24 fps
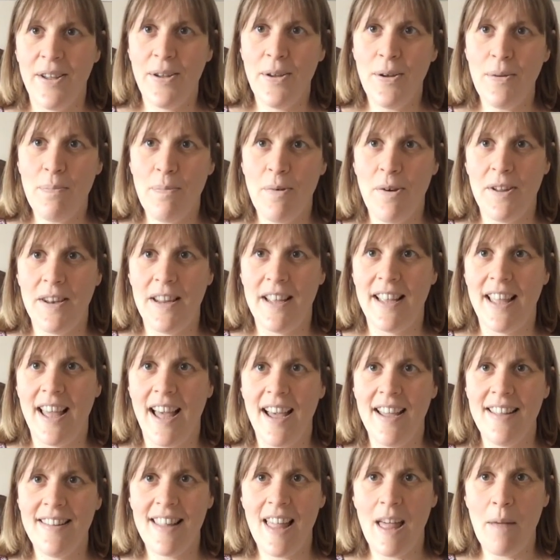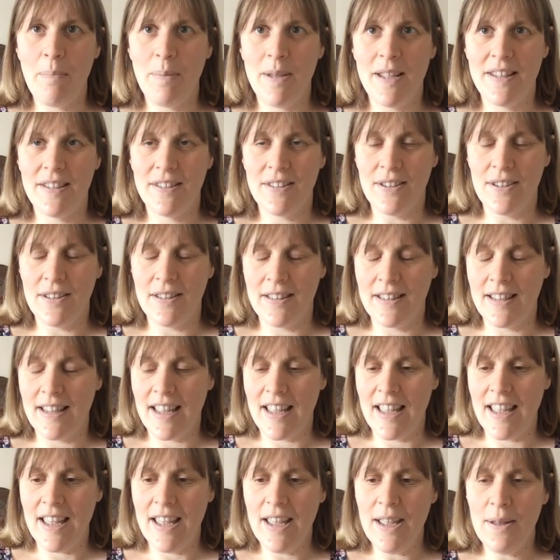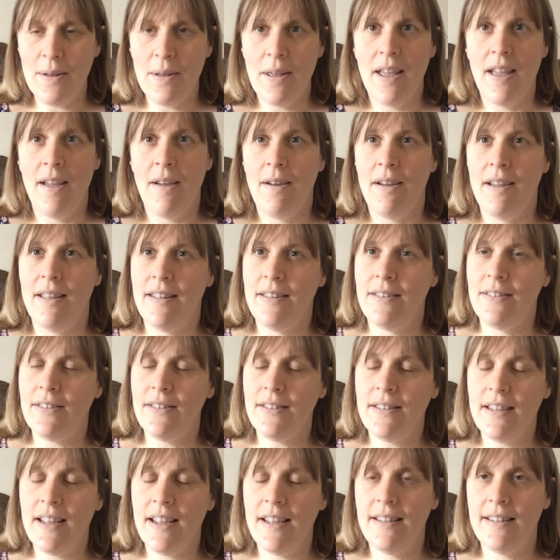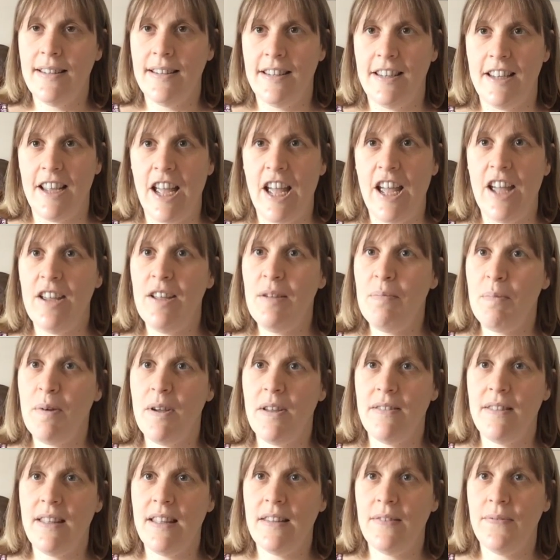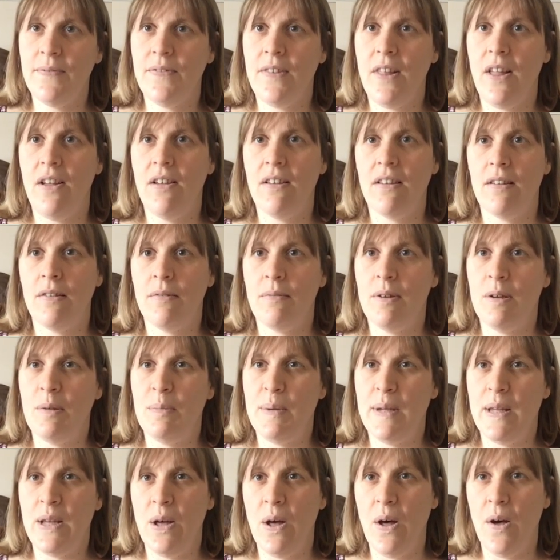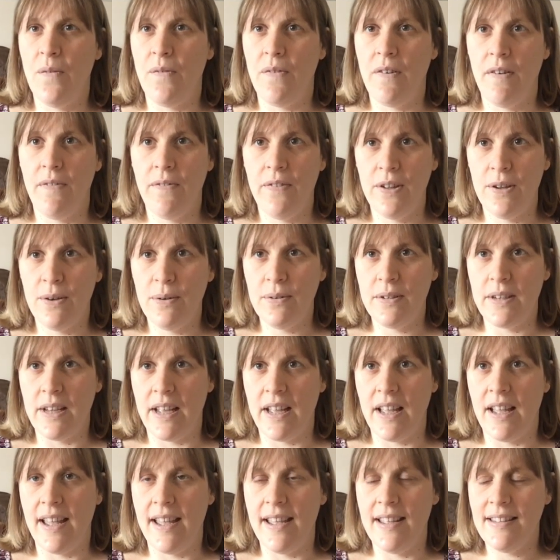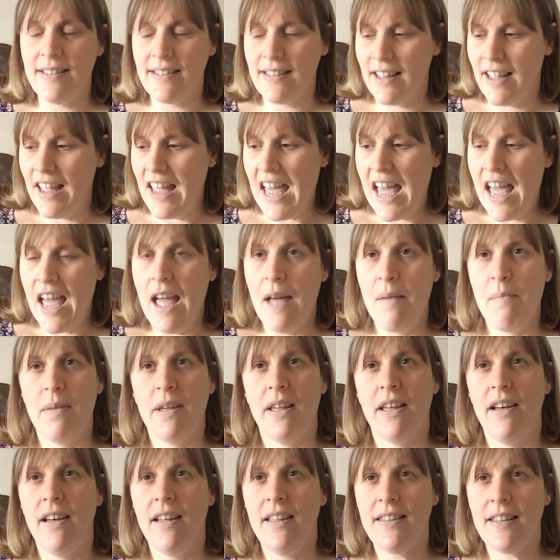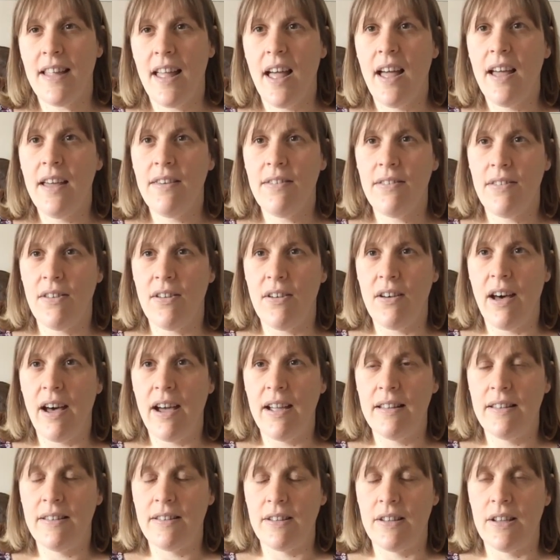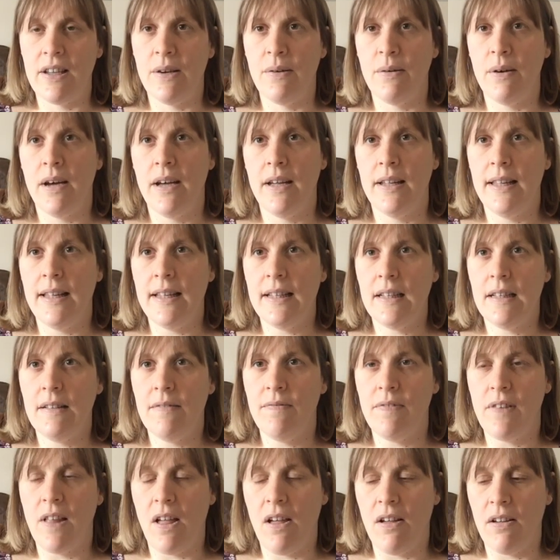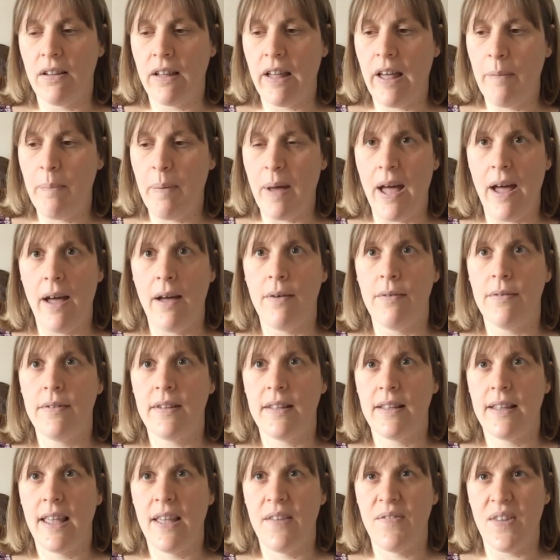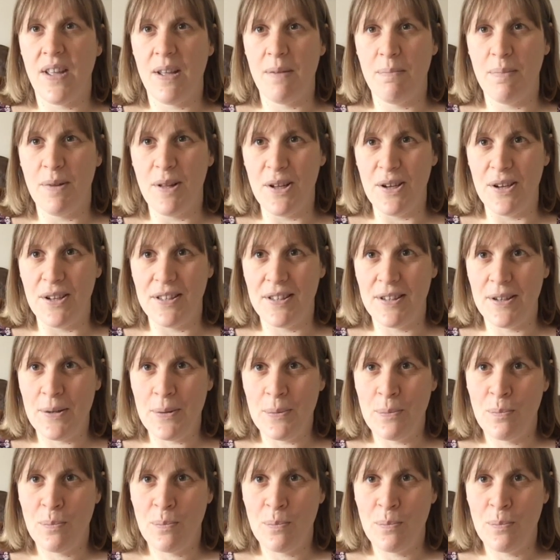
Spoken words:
Good morning, guys. Happy Sunday. It's Sunday today, but this vlog will be over a few days because I thought I'd do a little vlog about giving blood.